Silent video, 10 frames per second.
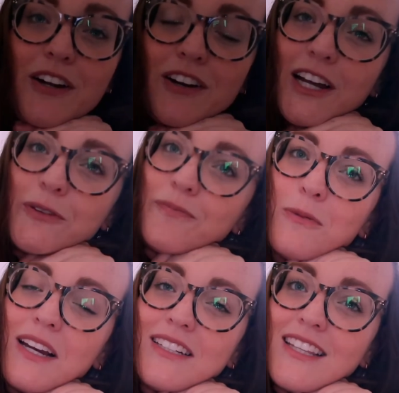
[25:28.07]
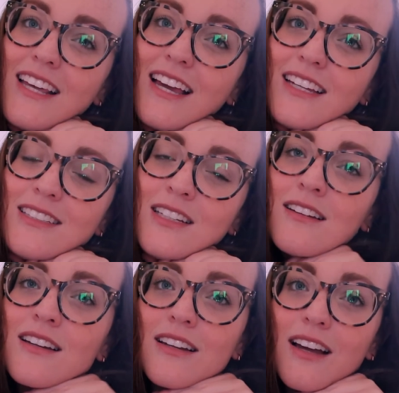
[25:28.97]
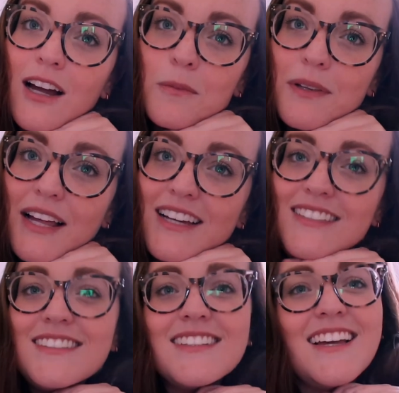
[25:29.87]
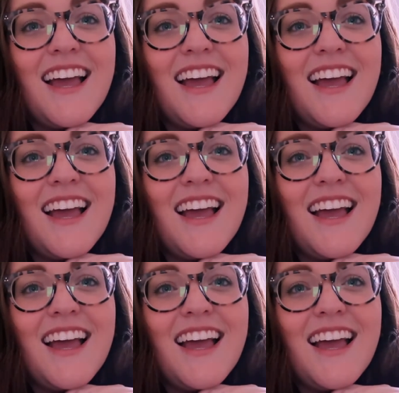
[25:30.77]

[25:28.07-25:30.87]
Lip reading: All right, if you made it to the end, God bless,